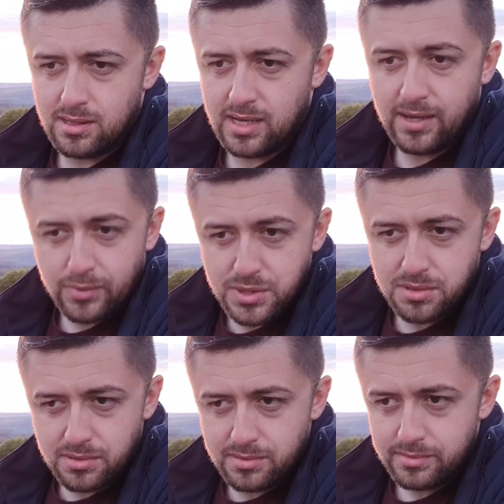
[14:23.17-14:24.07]
I was
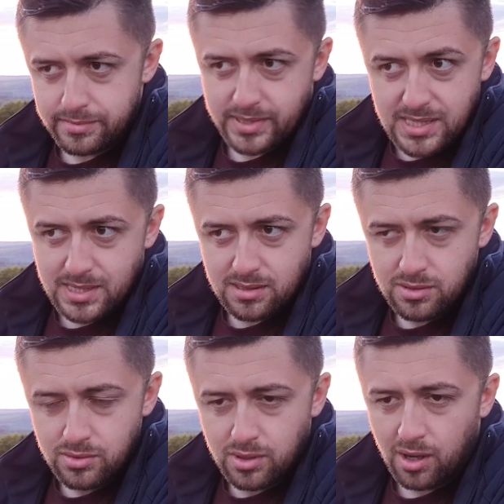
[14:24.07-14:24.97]
the reason
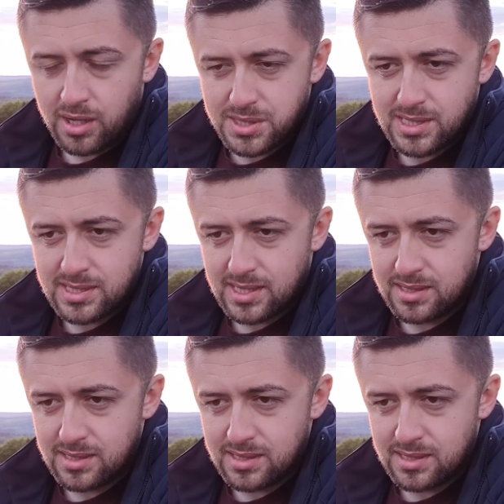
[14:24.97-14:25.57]
who caused it,